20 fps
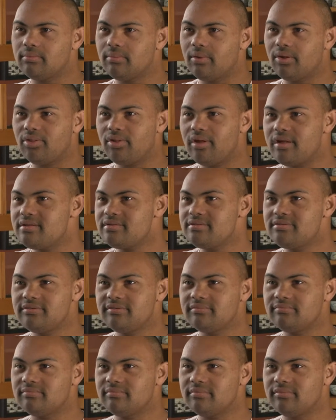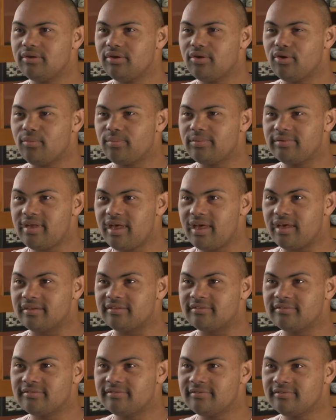but then she got
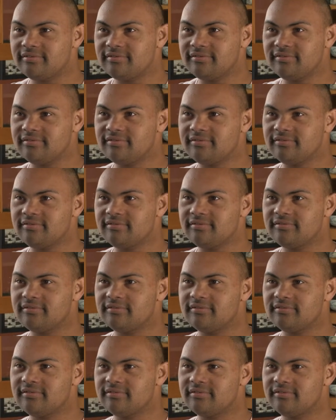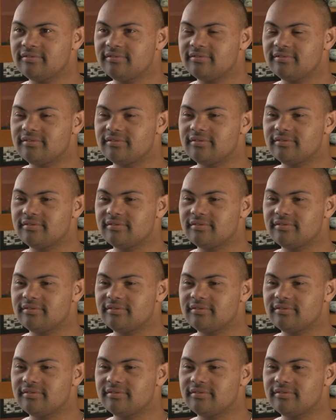upset. Do you know why?